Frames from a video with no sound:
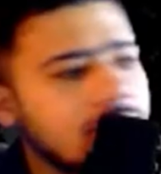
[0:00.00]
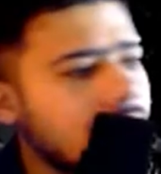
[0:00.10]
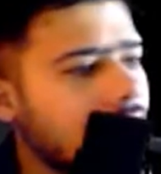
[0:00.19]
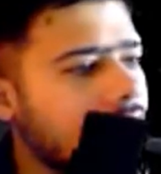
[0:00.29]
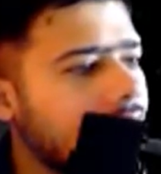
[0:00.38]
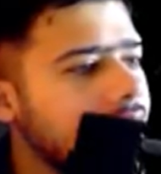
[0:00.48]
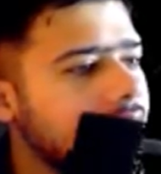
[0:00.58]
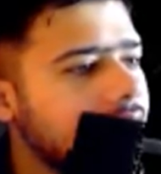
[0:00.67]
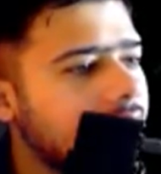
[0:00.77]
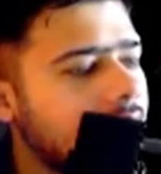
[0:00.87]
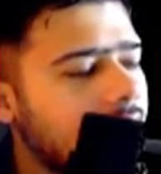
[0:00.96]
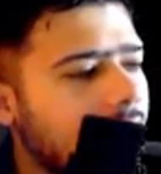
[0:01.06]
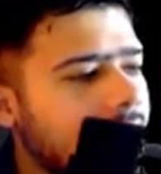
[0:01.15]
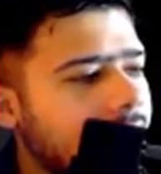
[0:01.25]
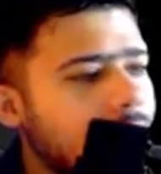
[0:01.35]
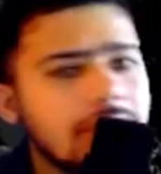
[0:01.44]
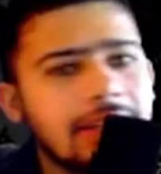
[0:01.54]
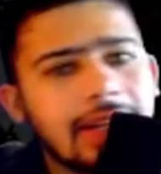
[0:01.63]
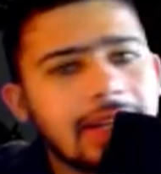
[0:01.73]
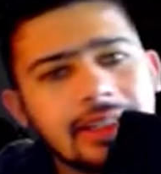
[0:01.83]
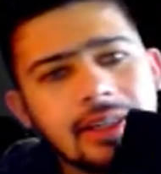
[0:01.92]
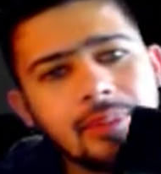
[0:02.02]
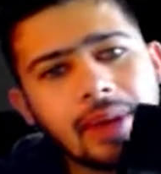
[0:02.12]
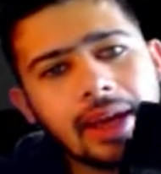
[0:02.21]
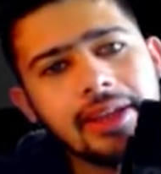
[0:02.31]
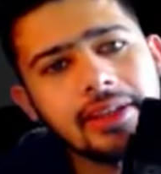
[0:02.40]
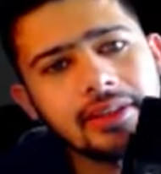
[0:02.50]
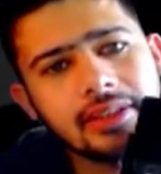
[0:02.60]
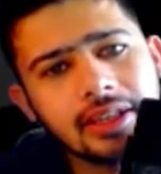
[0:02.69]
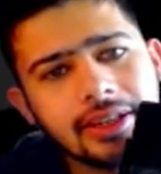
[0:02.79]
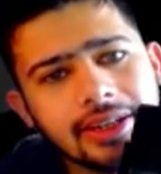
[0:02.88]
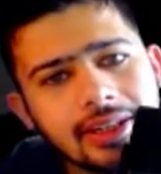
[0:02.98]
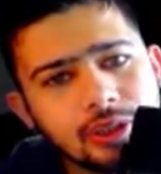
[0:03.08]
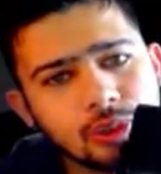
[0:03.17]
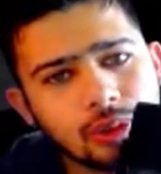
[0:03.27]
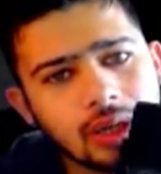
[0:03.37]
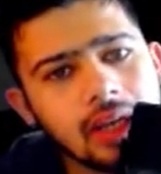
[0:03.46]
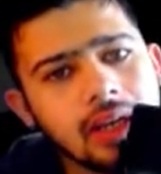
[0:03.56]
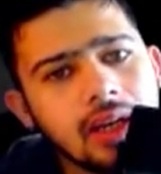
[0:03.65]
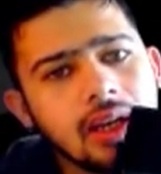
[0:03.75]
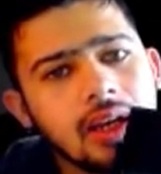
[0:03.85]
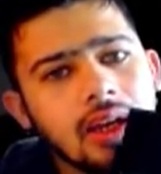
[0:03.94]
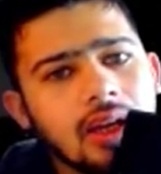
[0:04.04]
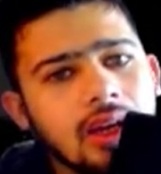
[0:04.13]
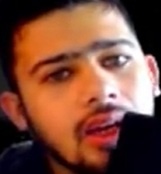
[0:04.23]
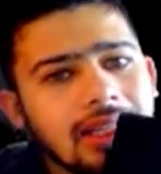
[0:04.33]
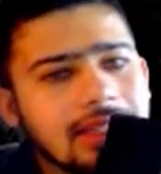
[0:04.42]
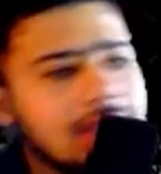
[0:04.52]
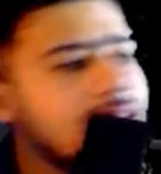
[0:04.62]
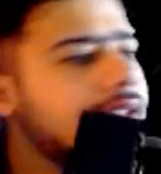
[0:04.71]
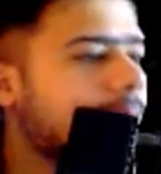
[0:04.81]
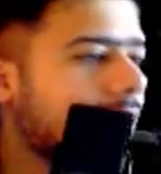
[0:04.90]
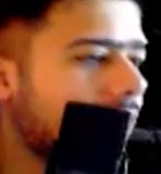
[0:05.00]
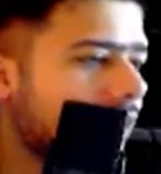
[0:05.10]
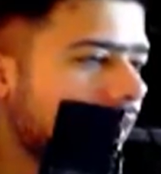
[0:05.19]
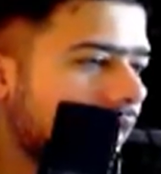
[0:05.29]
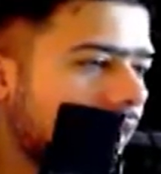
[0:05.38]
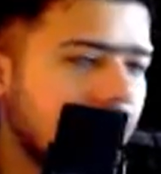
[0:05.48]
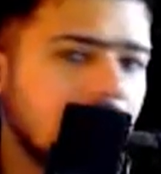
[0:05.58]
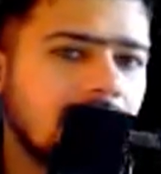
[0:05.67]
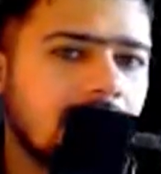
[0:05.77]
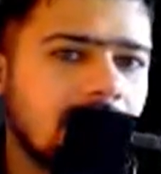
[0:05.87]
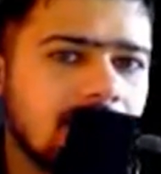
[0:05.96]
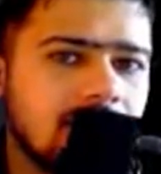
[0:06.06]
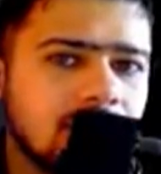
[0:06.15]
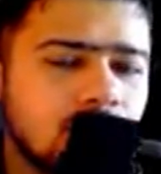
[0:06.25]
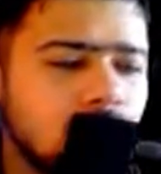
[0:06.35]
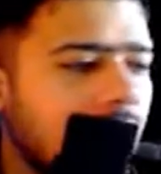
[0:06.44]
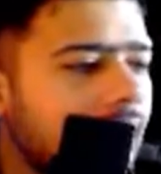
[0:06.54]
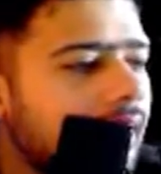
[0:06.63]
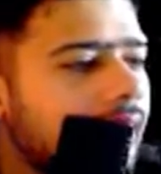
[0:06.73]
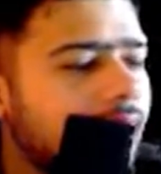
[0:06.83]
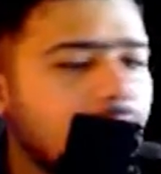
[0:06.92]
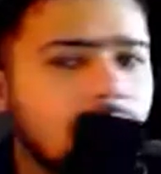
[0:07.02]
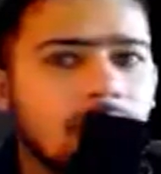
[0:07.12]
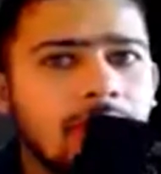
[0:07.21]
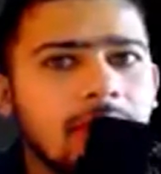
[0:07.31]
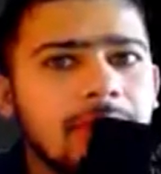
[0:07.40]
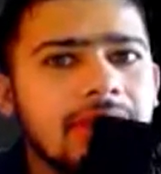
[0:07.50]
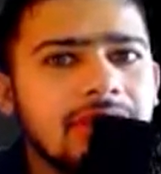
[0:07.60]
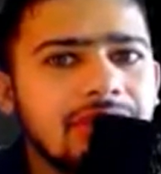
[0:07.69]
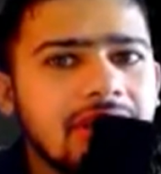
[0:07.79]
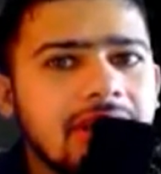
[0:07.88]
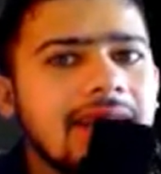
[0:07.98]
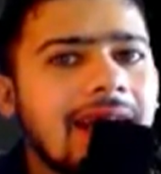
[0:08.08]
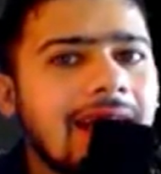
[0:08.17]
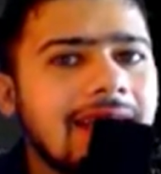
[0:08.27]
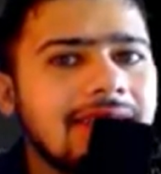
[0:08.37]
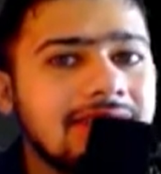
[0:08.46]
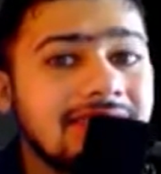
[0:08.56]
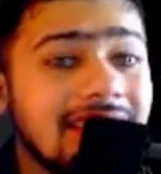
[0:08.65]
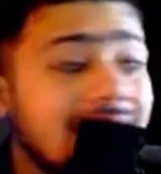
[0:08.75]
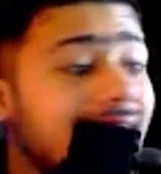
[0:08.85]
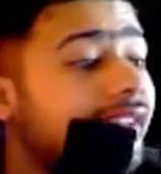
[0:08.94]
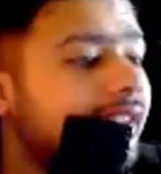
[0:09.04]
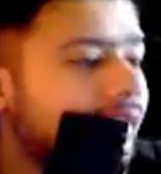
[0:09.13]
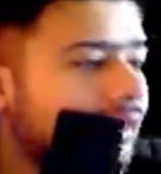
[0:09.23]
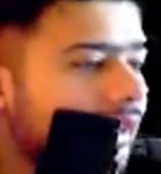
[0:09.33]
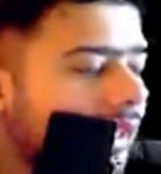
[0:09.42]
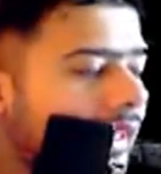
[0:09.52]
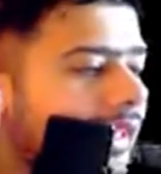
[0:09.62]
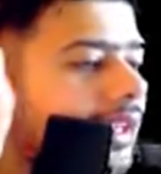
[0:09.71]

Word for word: all right, and it was erected by the great Ashoka. This particular uh, stupa will be treated as sacred in